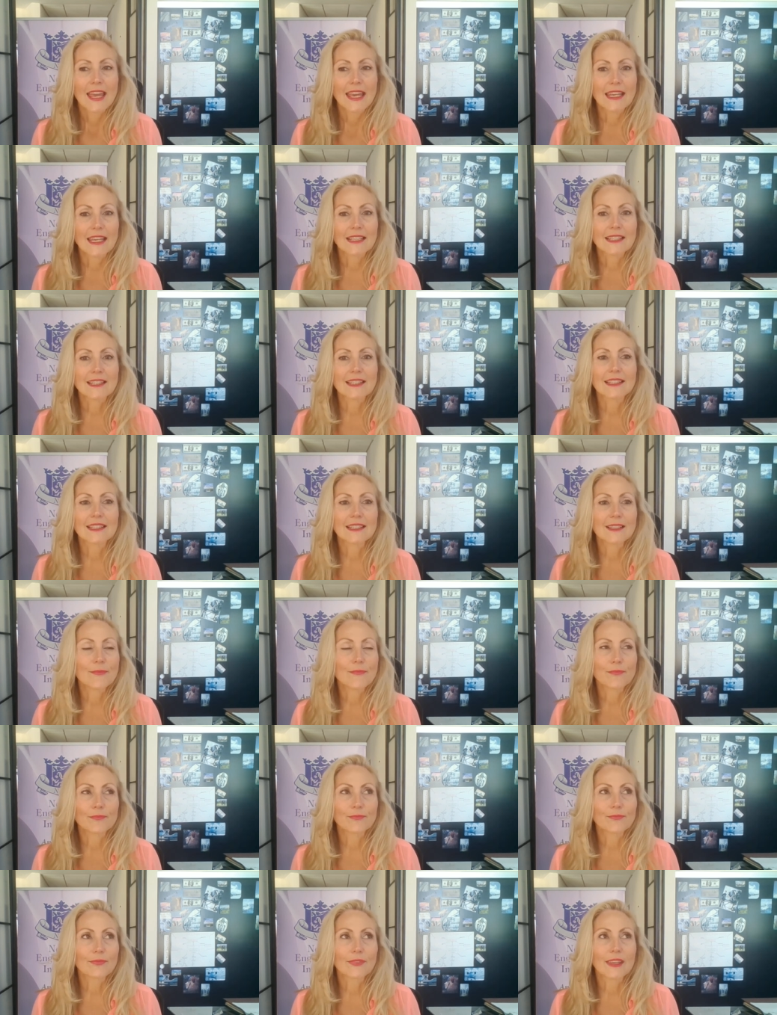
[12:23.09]
It's
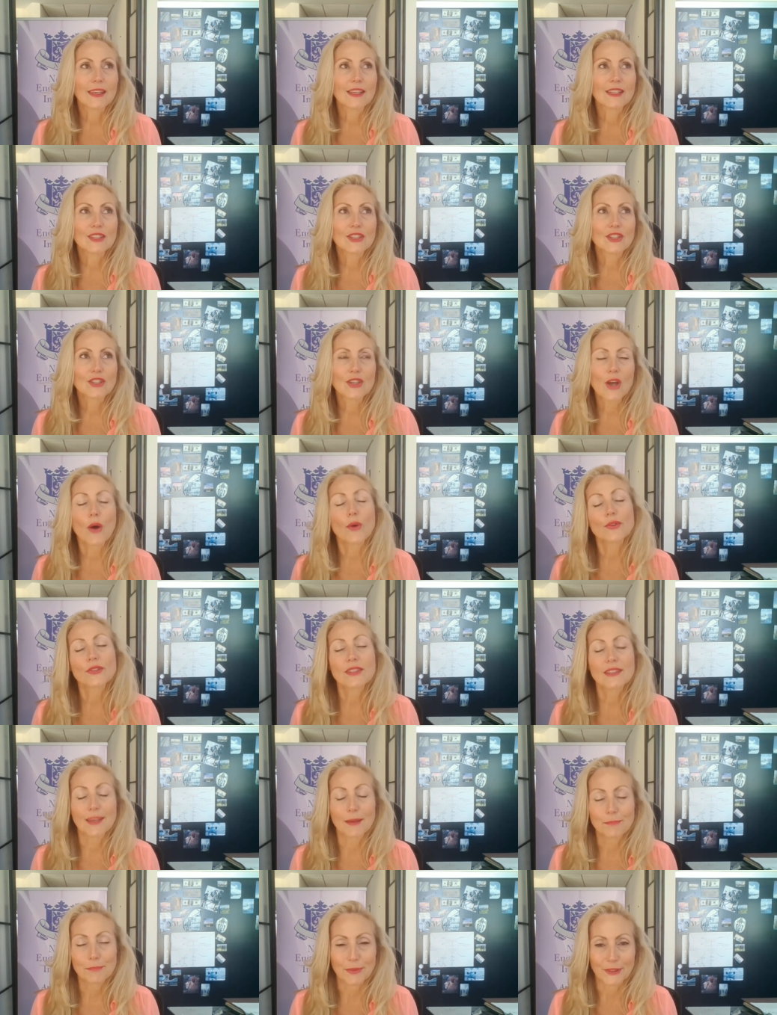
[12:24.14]
so
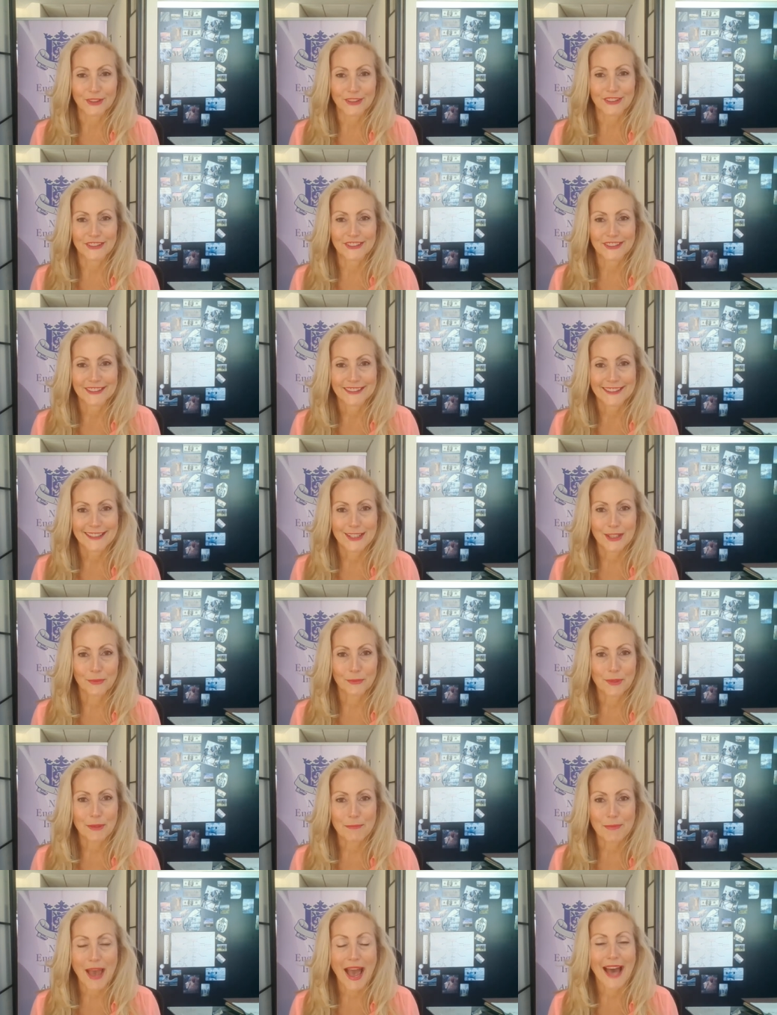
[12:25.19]
simple to
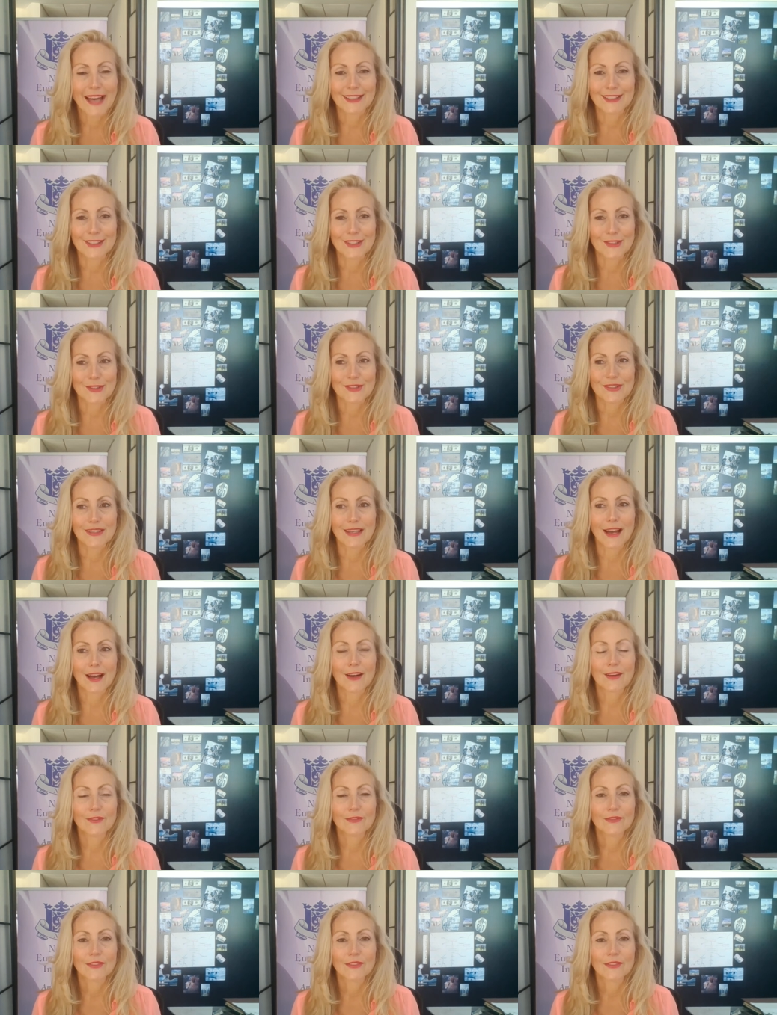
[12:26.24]
repattern yourself